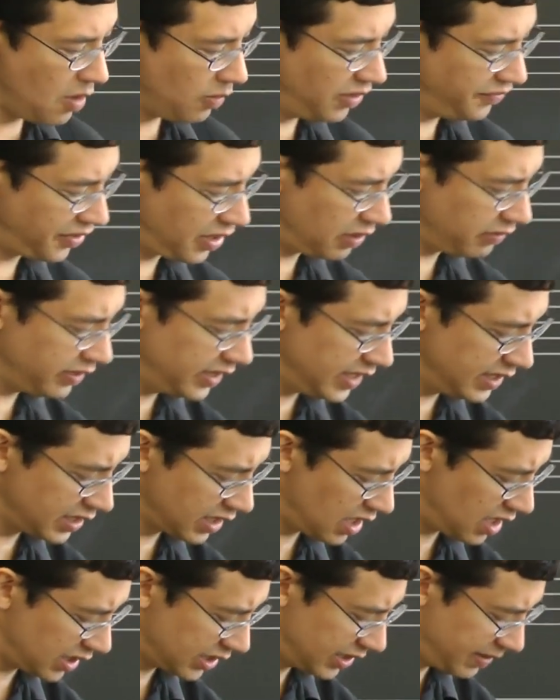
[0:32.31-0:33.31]
We've already
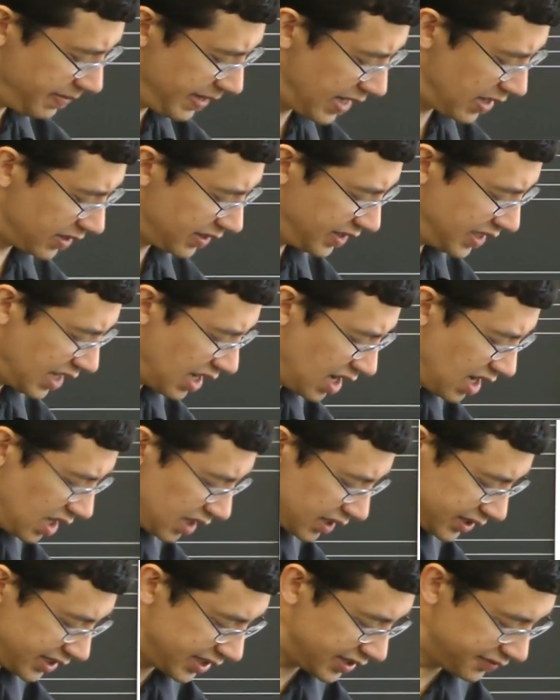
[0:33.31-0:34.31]
talked about the
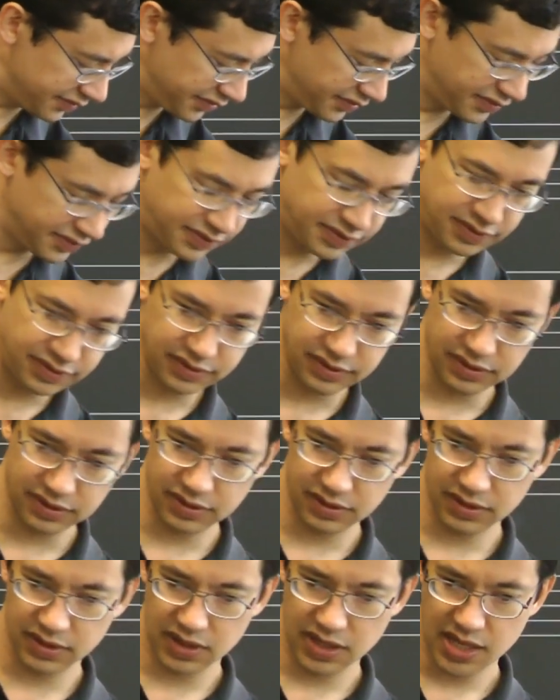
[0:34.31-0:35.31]
octave
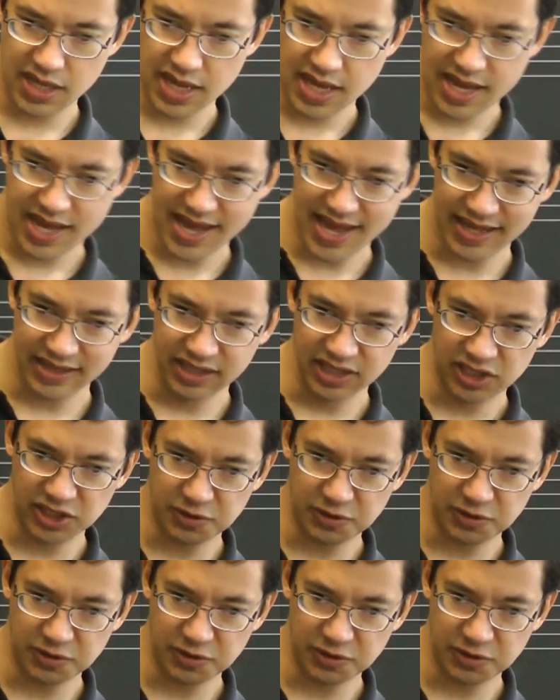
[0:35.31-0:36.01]
and